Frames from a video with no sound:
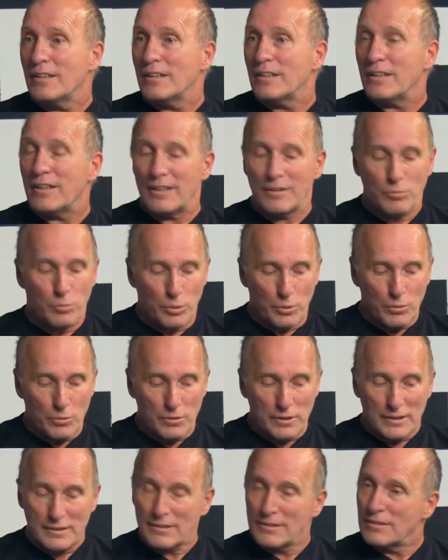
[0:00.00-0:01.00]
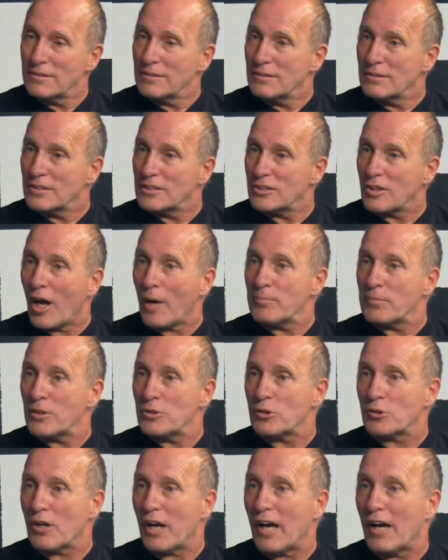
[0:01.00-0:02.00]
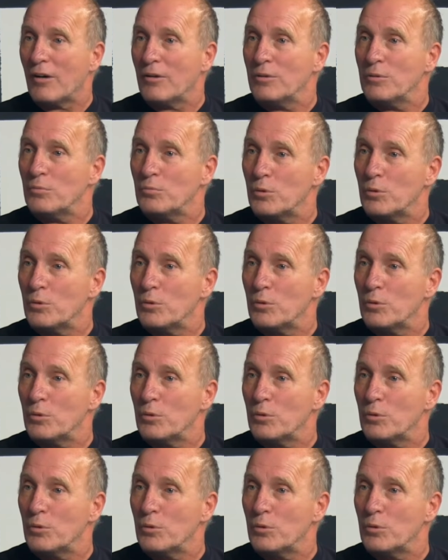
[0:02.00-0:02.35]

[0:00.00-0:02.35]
We're going to stop the trial.